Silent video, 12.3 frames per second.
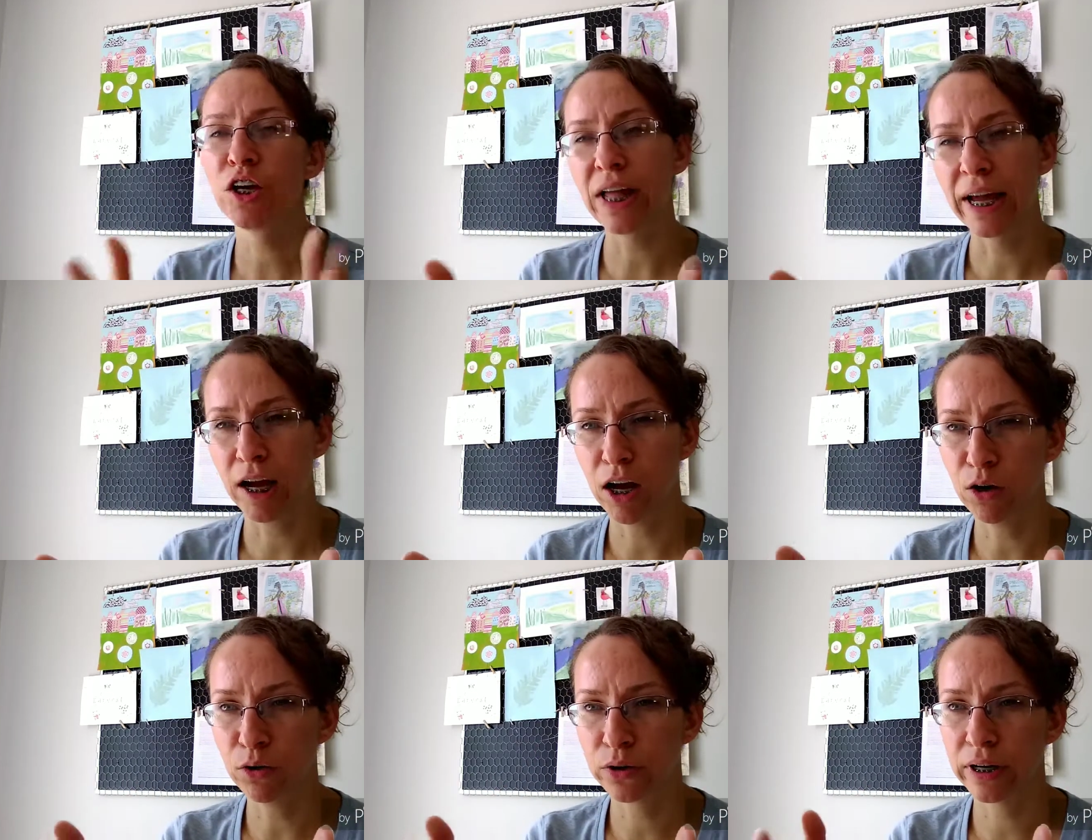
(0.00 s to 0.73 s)
like
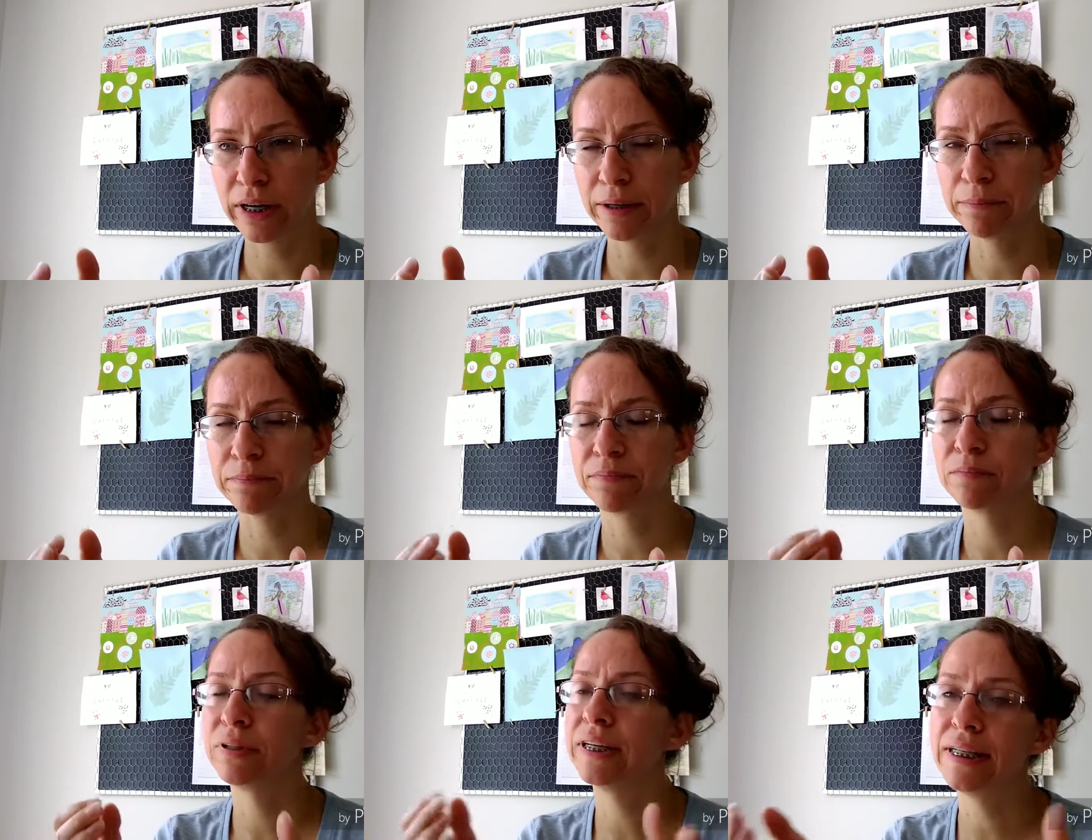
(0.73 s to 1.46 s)
okra,
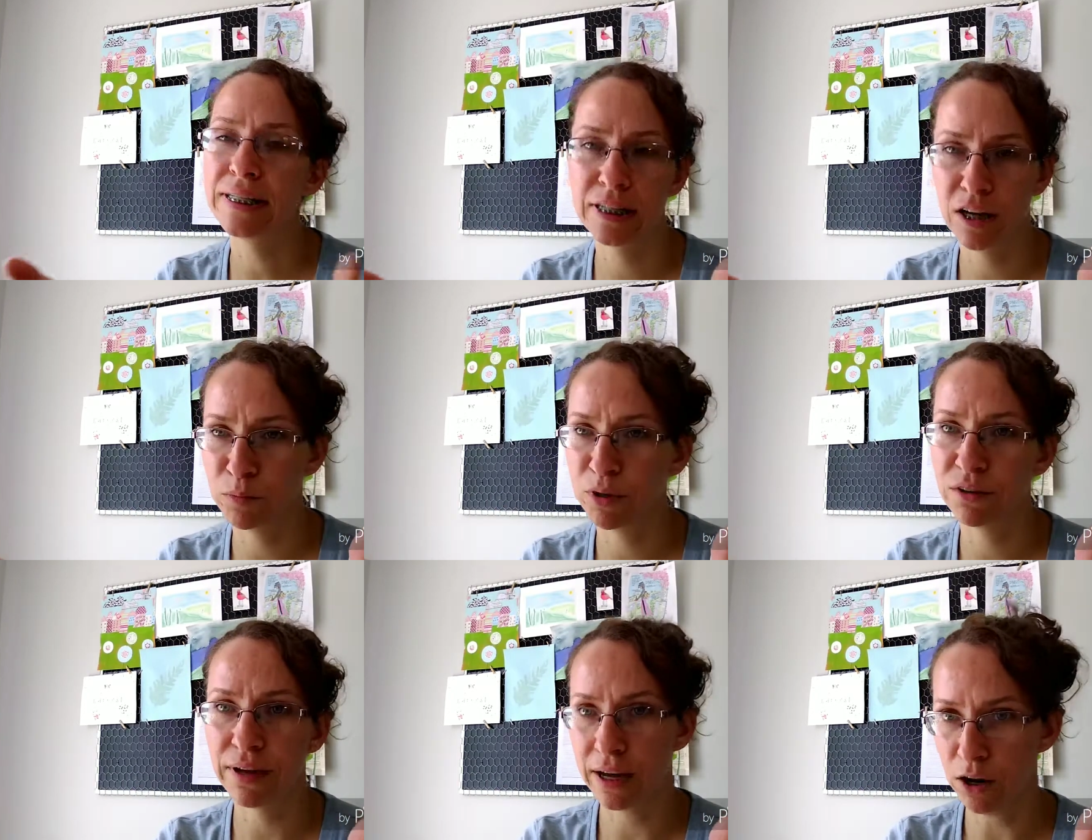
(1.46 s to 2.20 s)
please tell
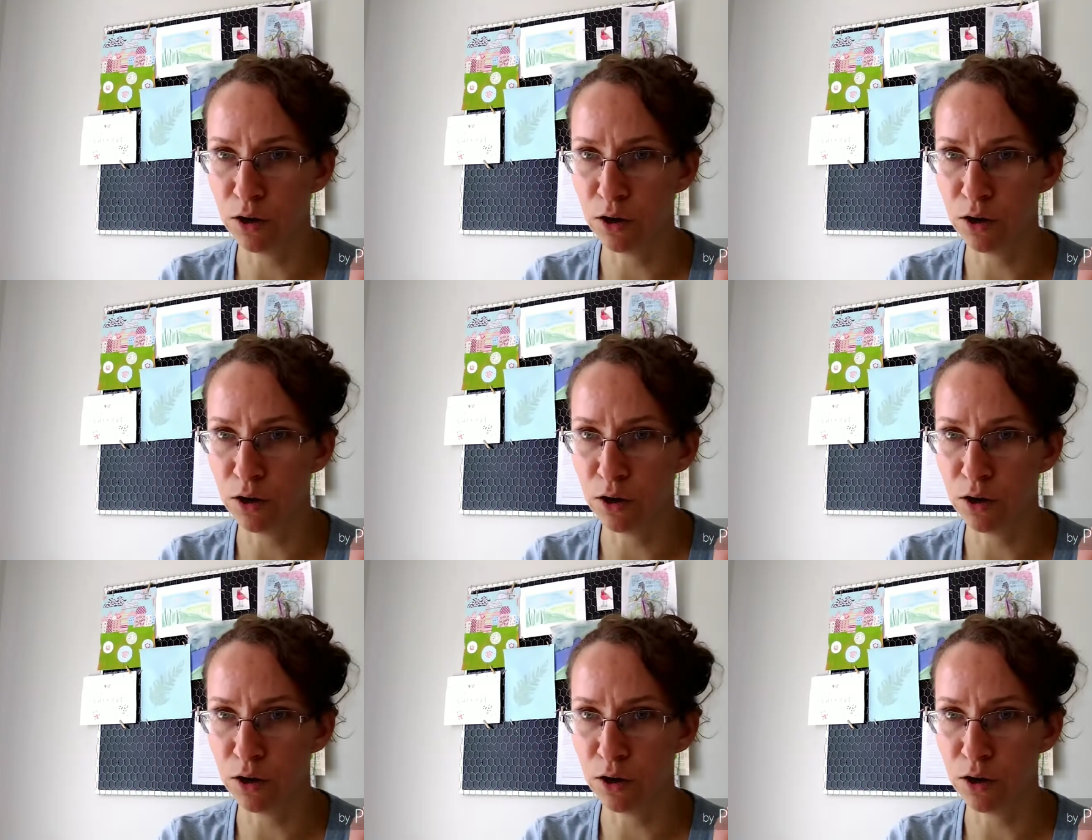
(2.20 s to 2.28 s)
me you've had